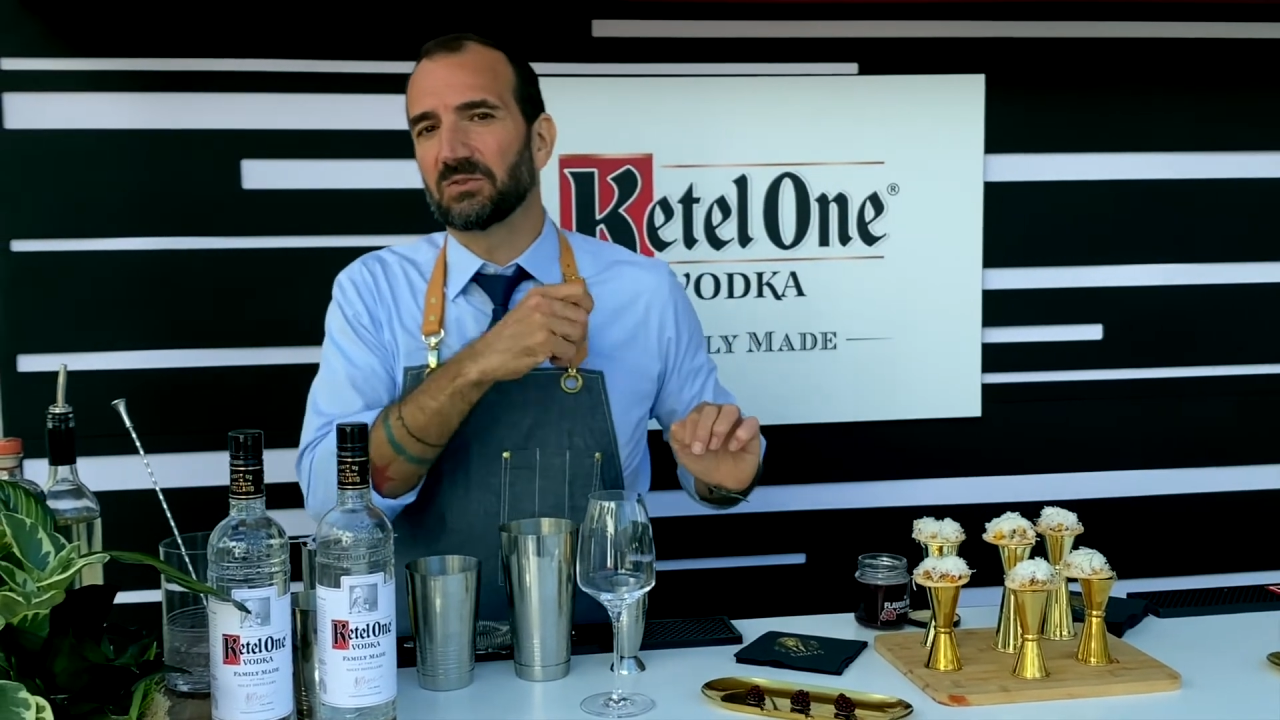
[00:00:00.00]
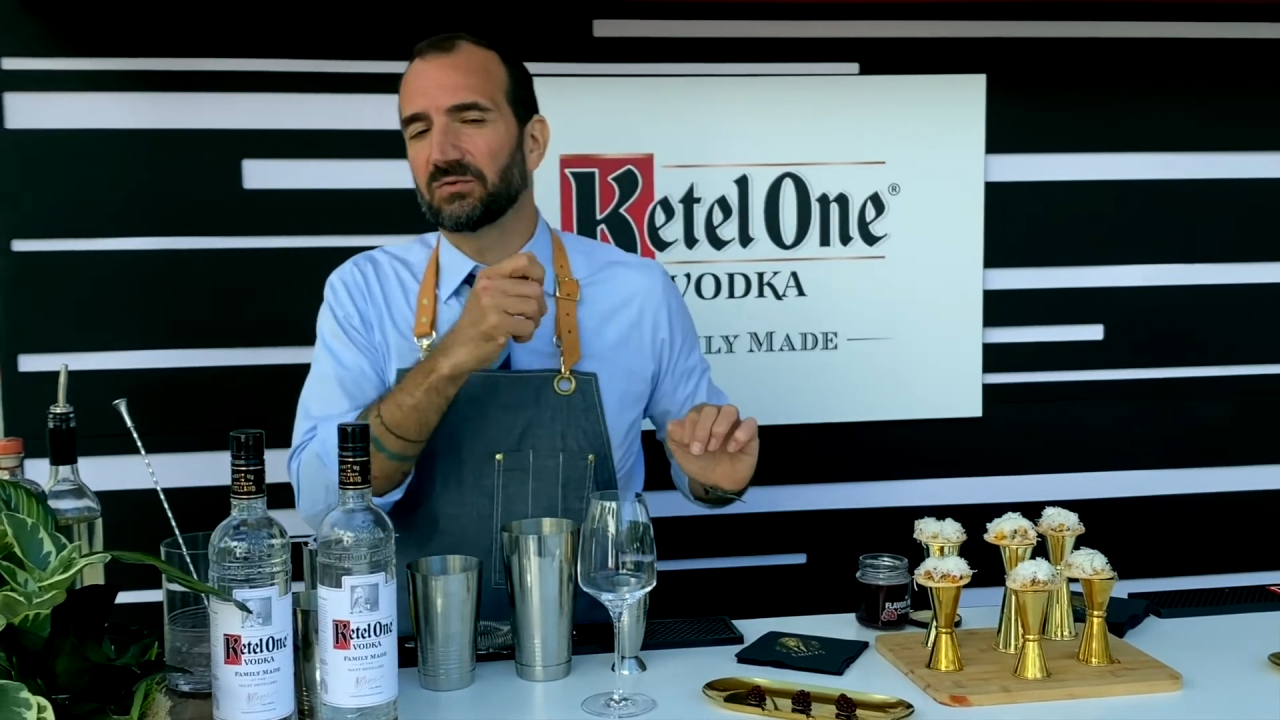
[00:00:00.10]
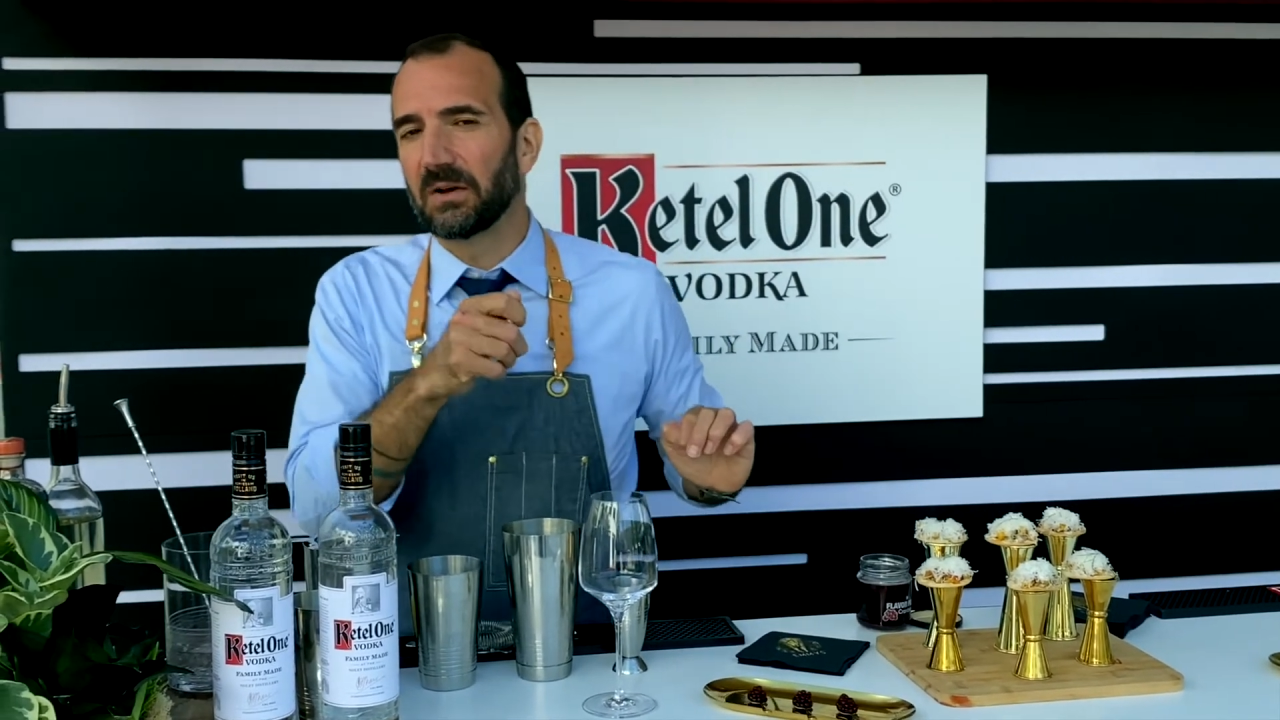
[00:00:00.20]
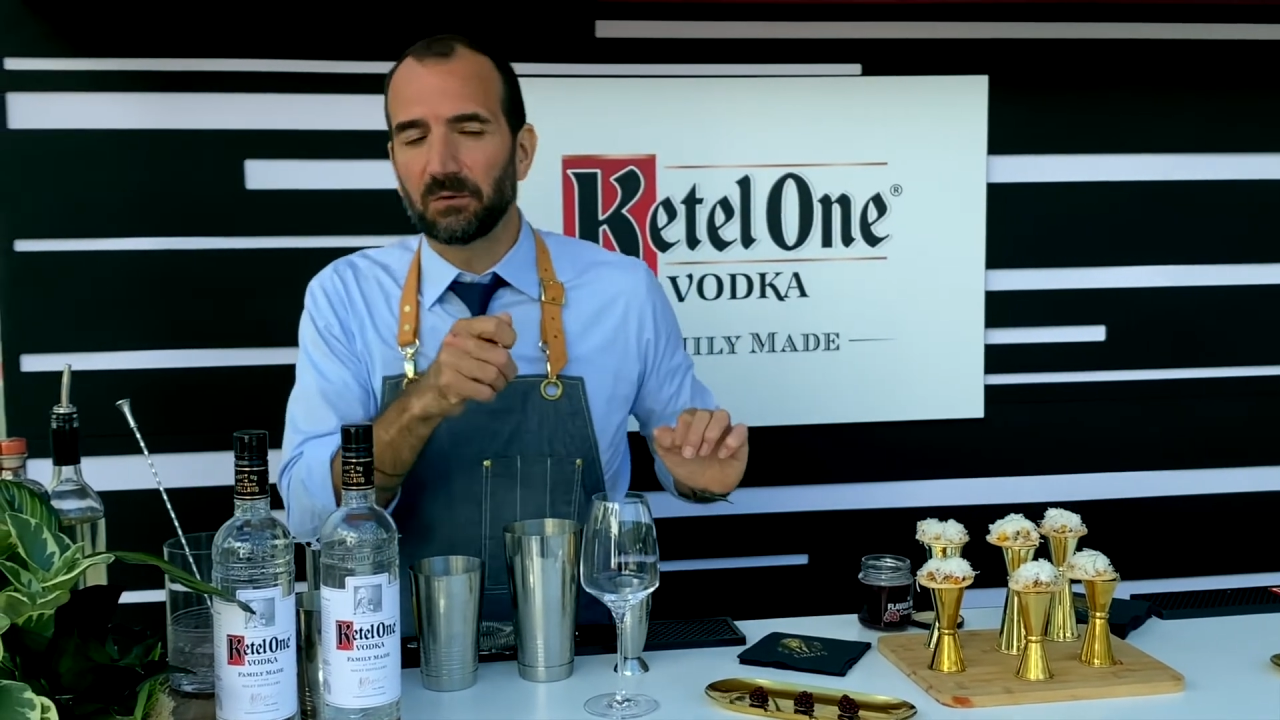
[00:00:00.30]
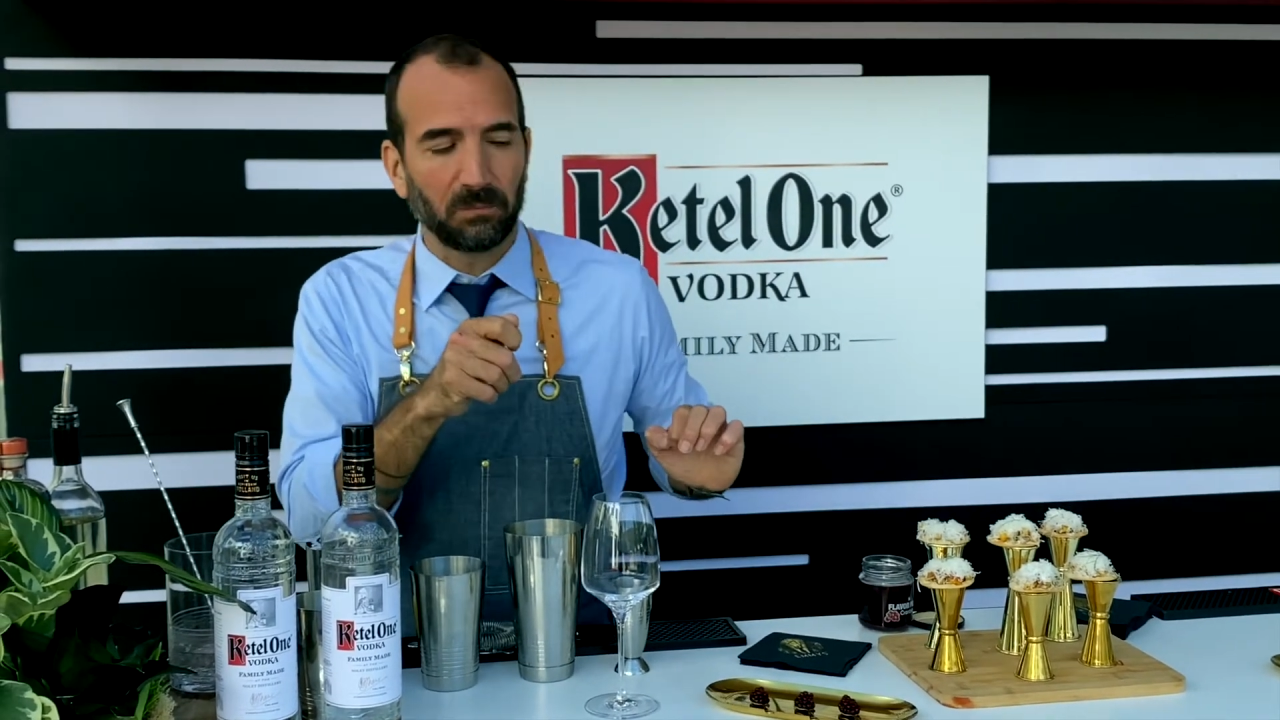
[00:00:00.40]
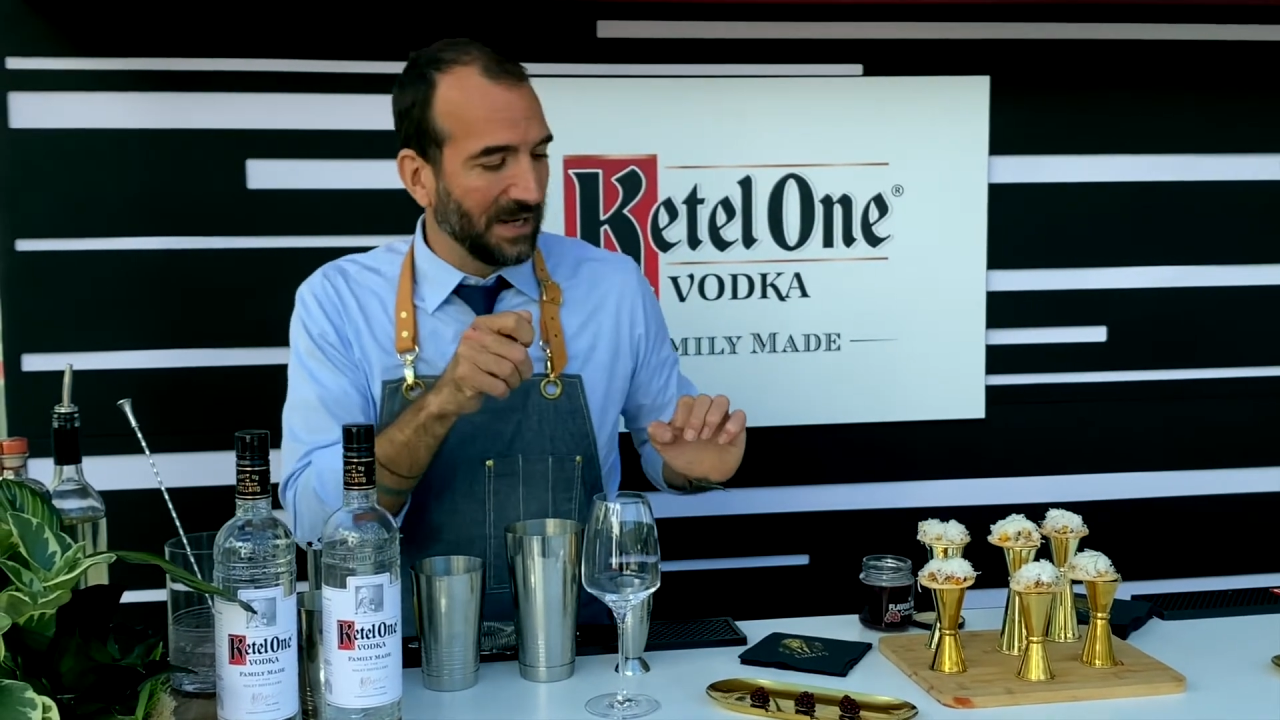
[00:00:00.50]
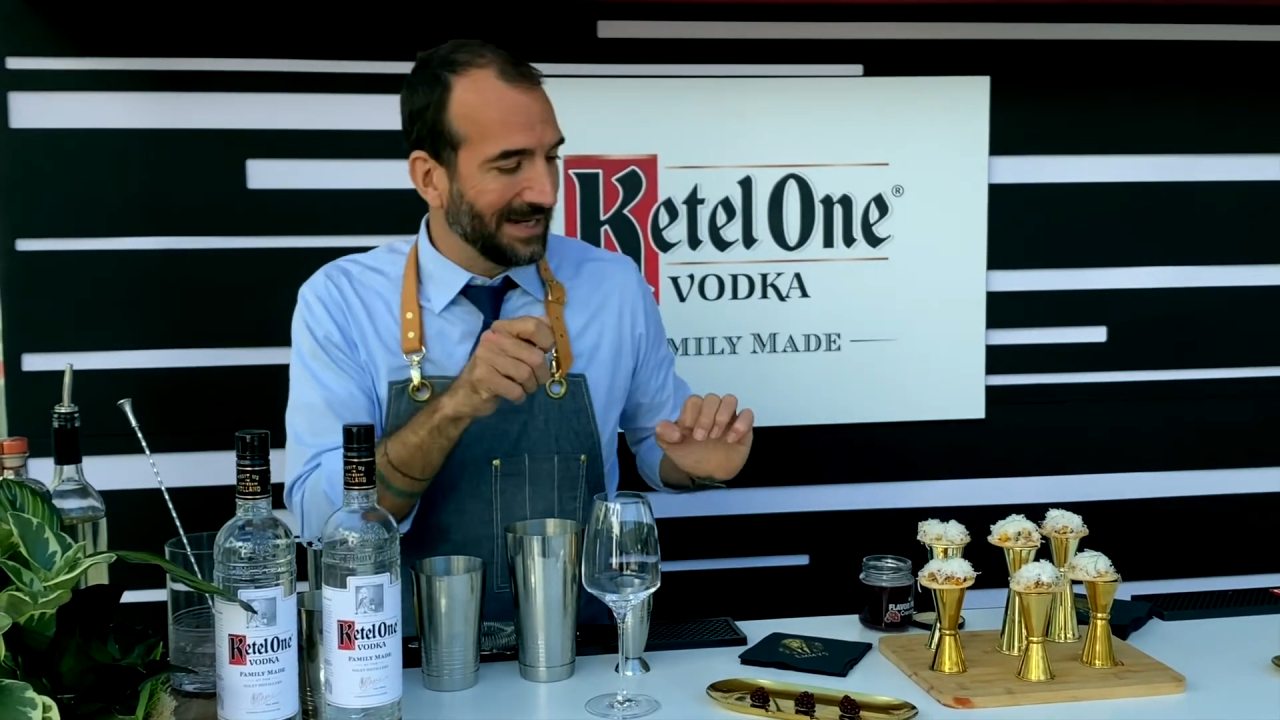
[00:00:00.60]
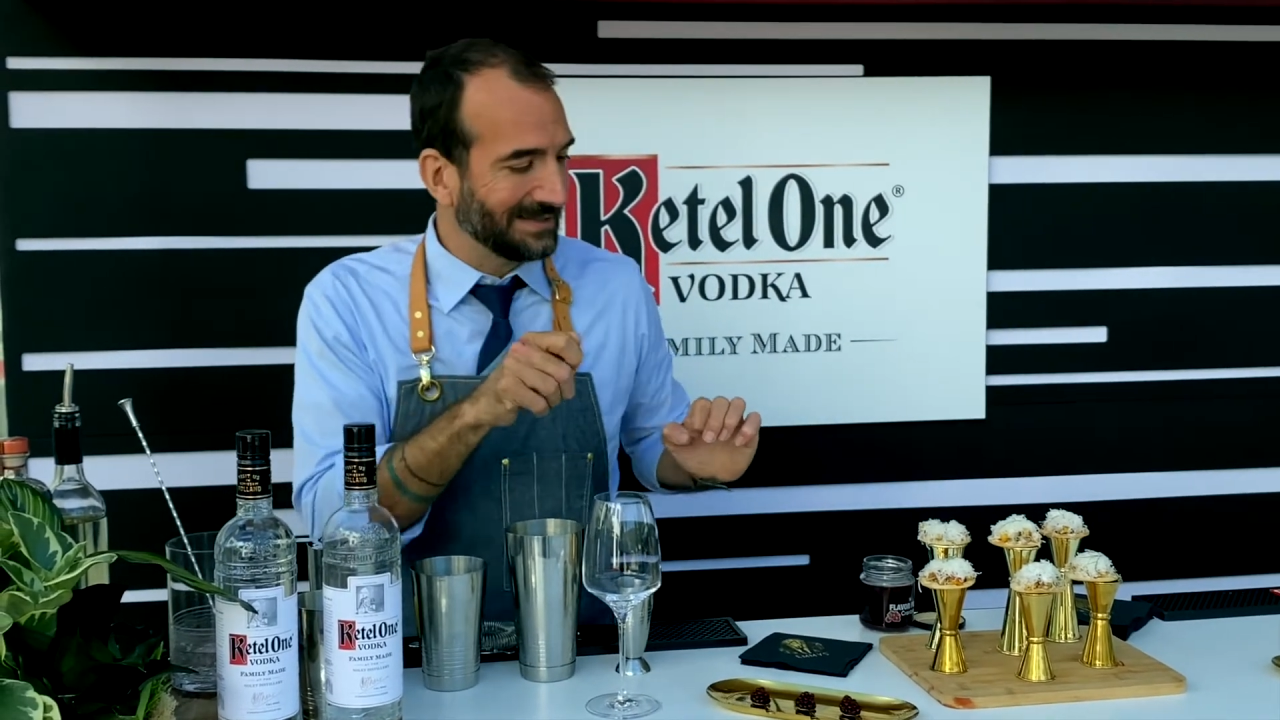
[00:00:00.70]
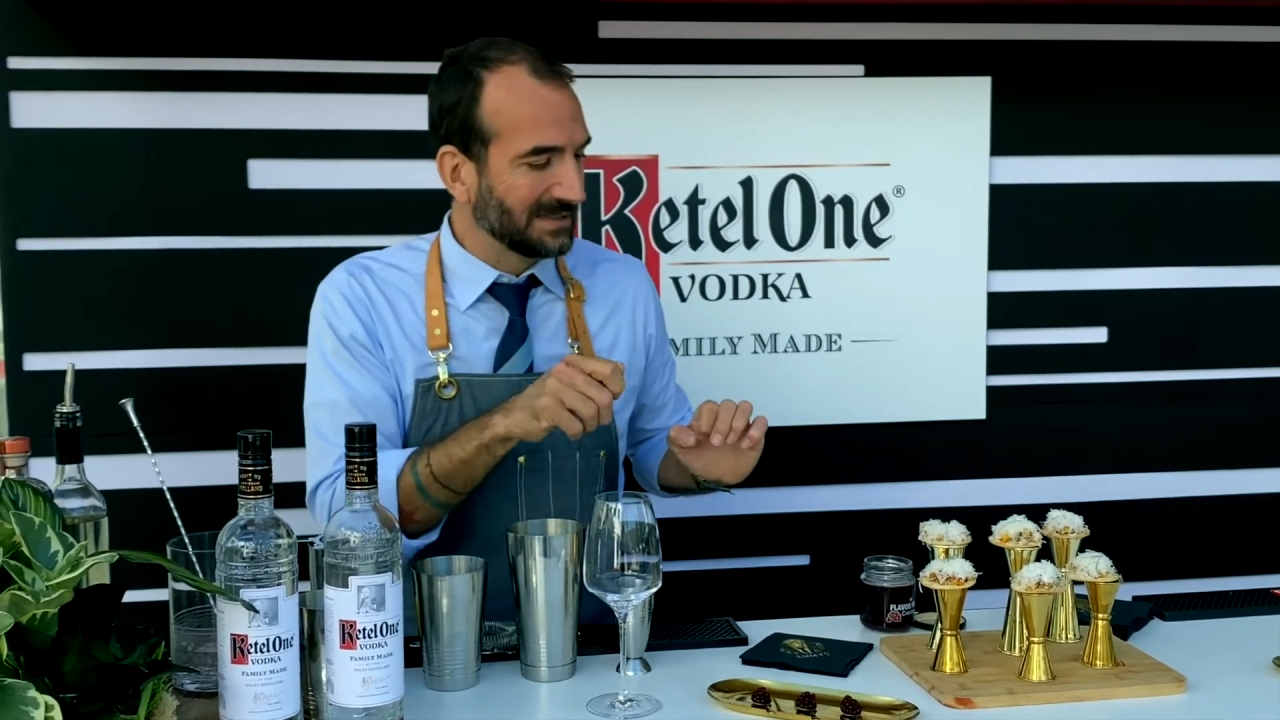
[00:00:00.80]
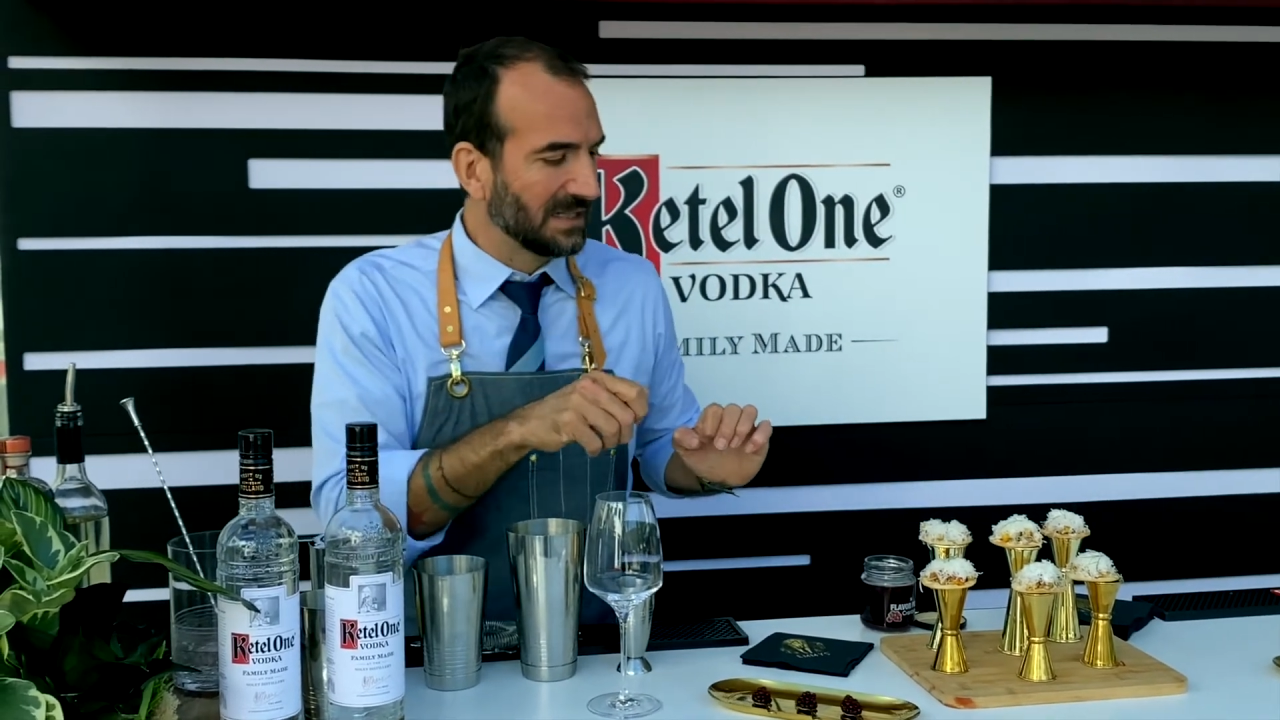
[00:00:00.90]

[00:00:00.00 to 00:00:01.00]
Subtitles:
truffle paste,